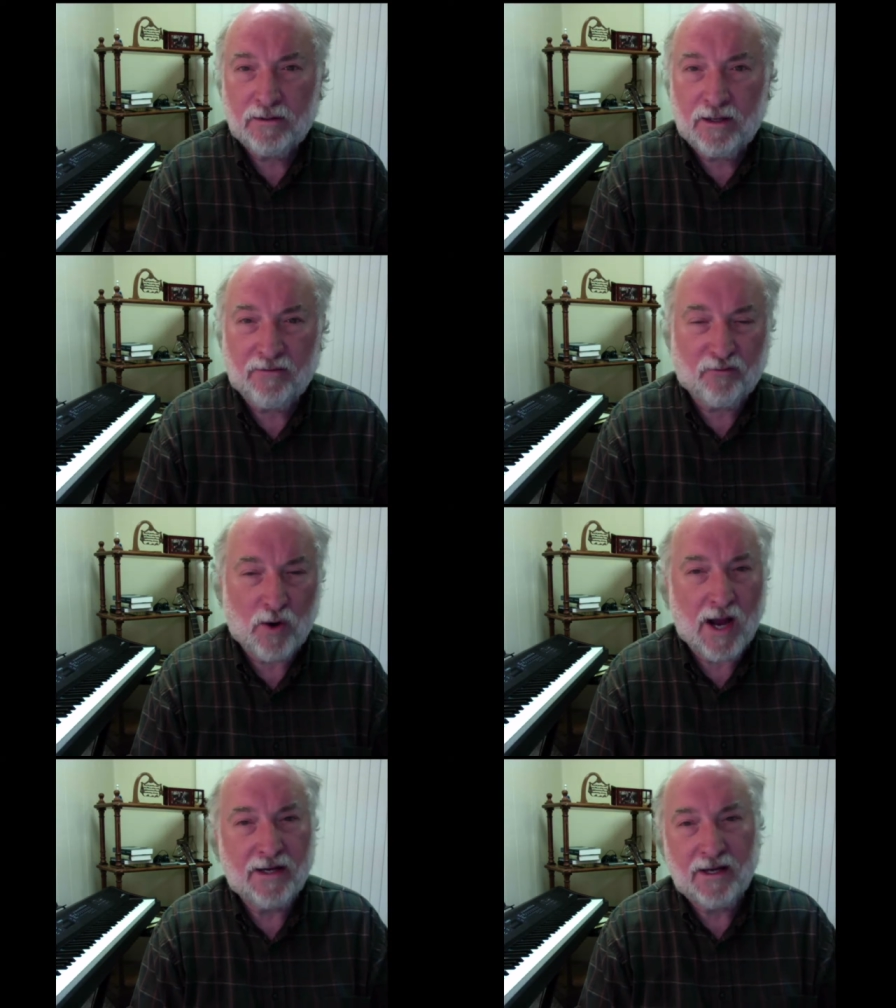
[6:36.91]
of
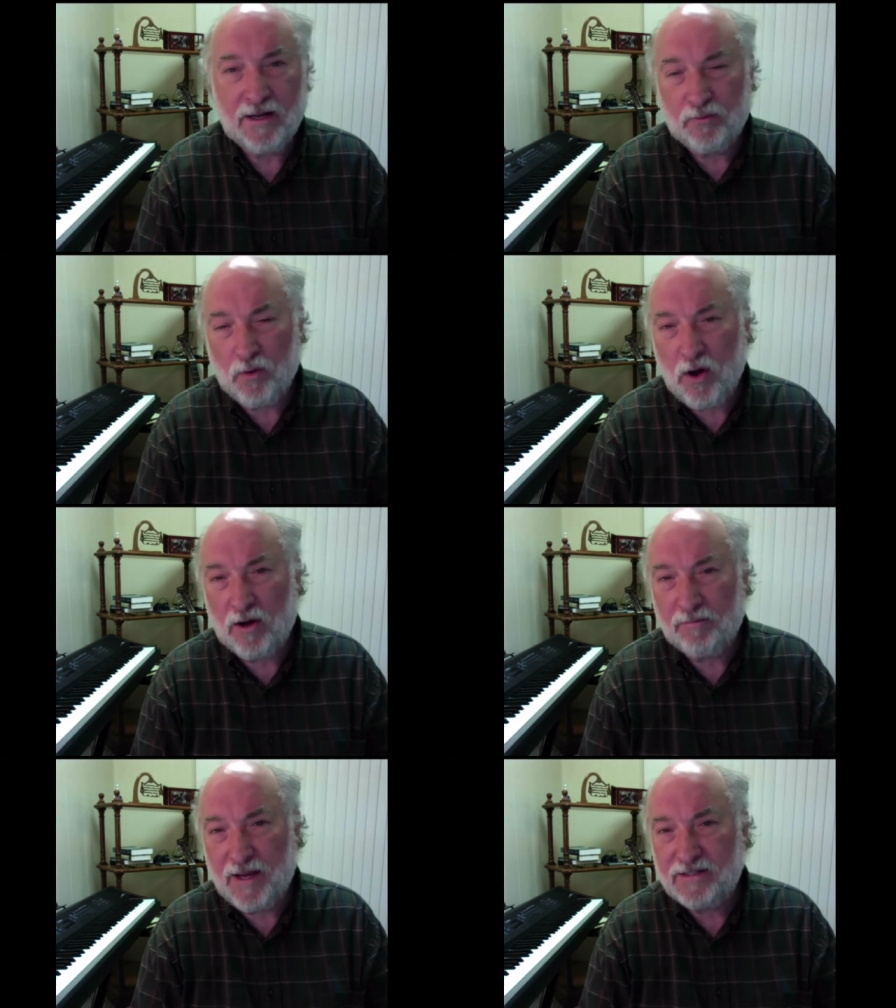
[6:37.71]
right and
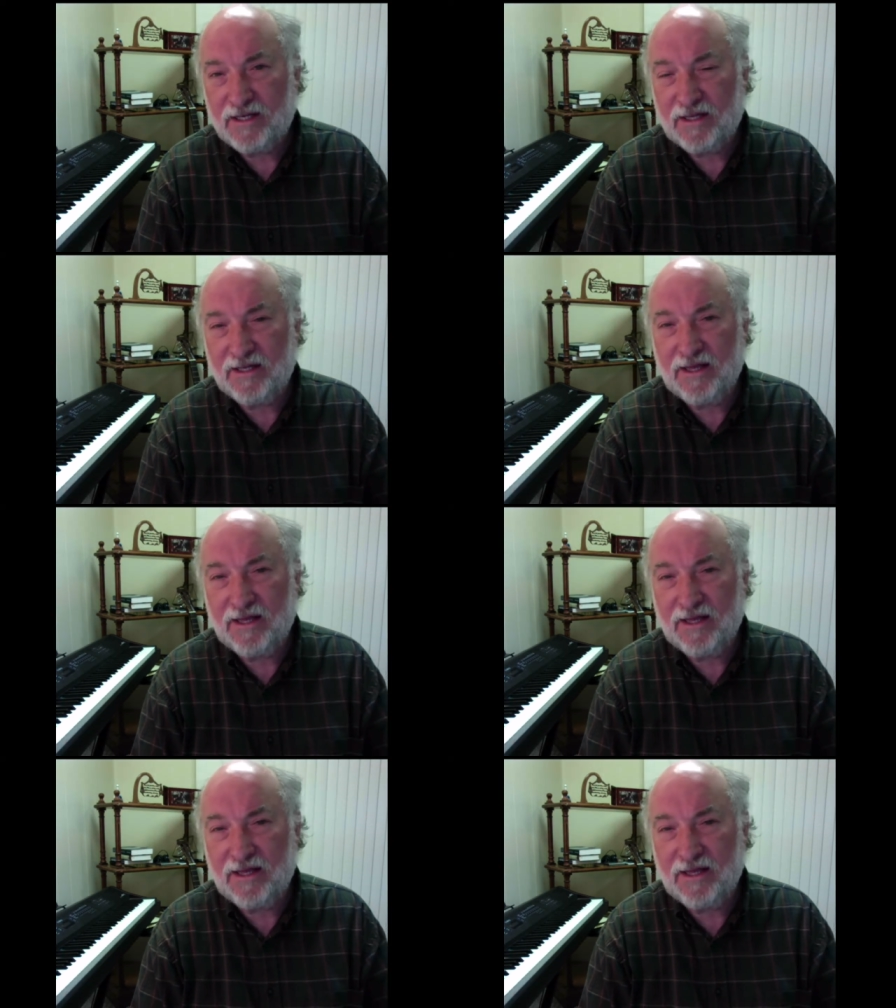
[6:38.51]
wrong. Basically,